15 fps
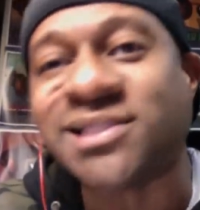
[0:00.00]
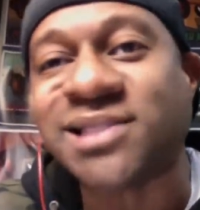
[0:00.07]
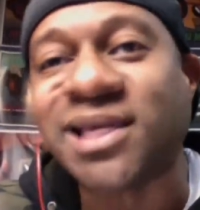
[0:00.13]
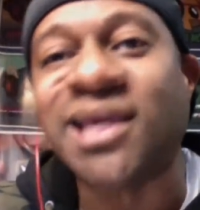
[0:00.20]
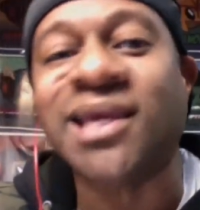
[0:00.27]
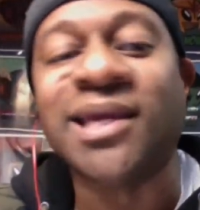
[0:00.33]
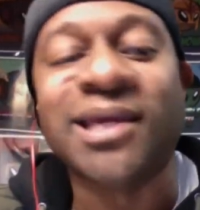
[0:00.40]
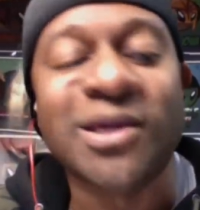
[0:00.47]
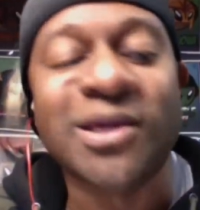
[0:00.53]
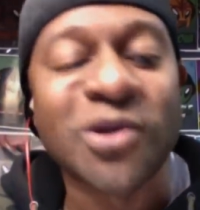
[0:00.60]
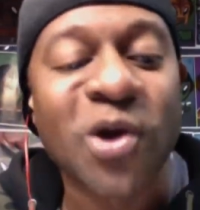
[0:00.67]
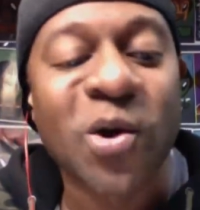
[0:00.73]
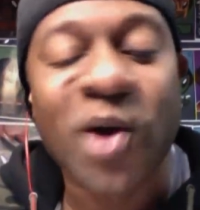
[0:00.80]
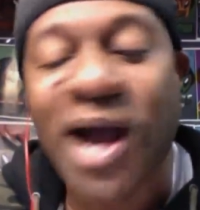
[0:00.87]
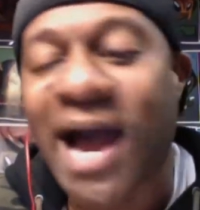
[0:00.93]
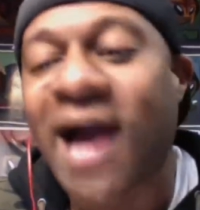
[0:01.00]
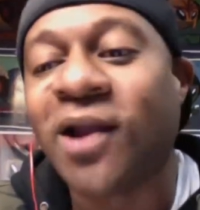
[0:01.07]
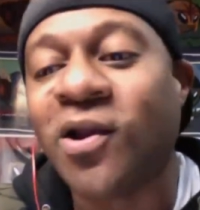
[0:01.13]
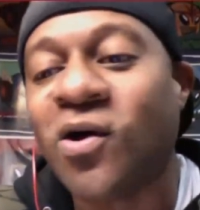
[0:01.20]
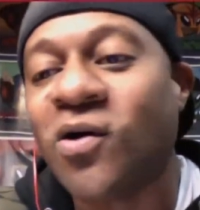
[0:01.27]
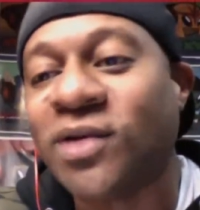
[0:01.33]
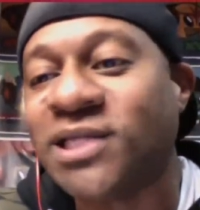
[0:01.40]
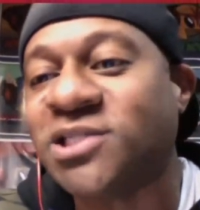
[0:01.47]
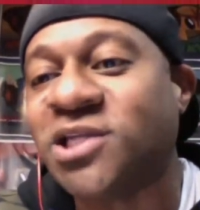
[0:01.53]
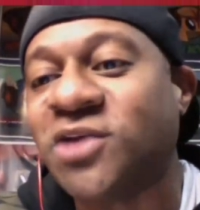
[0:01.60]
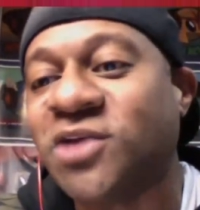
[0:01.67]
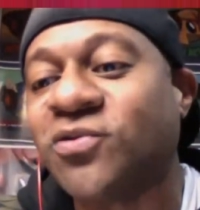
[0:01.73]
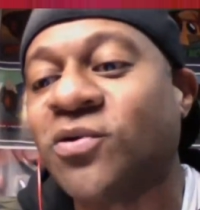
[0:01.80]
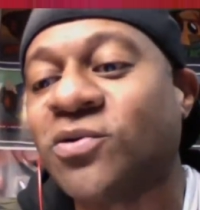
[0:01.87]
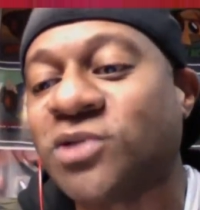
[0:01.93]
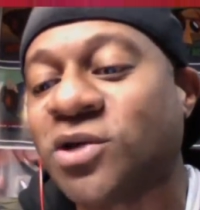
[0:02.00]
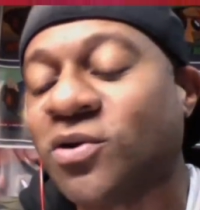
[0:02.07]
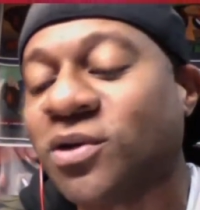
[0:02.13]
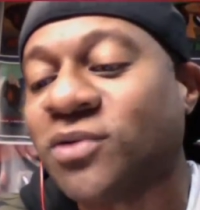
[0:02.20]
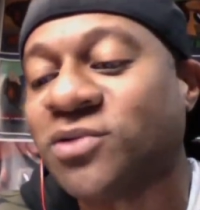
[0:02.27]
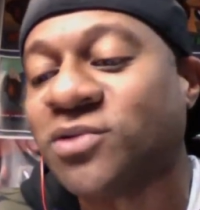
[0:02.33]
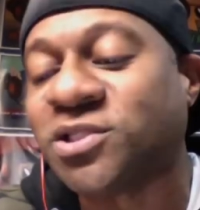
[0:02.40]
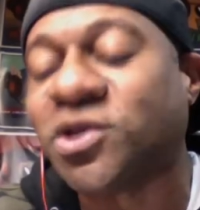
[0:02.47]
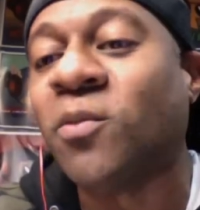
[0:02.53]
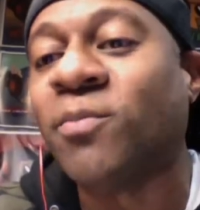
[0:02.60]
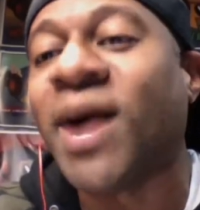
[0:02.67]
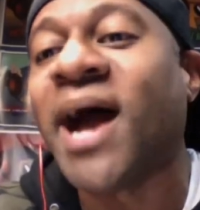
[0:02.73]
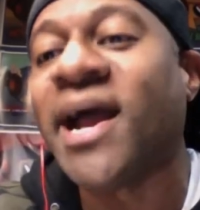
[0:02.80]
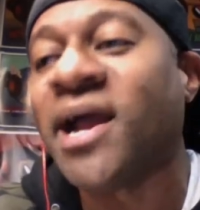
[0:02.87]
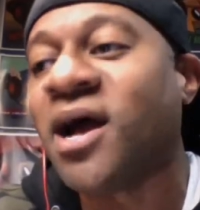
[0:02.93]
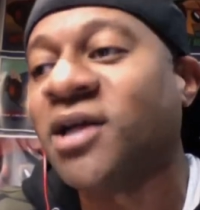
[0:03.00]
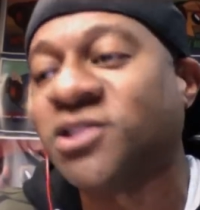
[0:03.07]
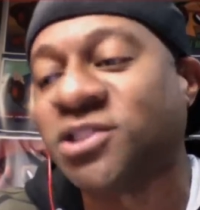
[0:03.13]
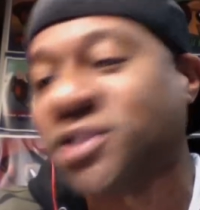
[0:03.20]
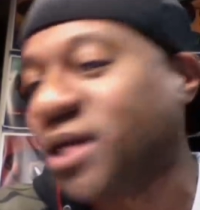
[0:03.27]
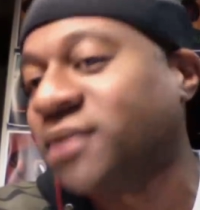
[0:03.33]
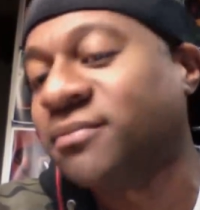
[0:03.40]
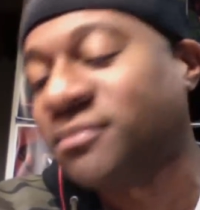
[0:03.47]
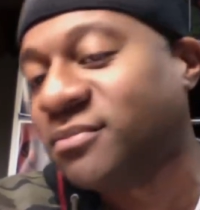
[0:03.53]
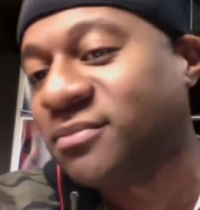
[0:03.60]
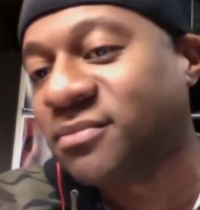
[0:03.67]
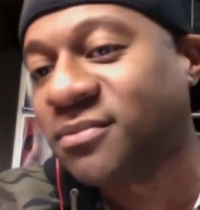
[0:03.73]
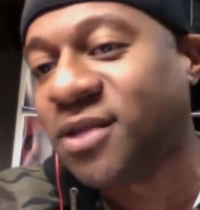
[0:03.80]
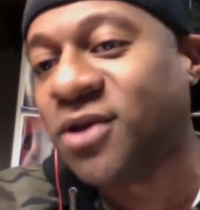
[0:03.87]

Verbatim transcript: to see, you know, how long these Negroes are going to still buy our shit.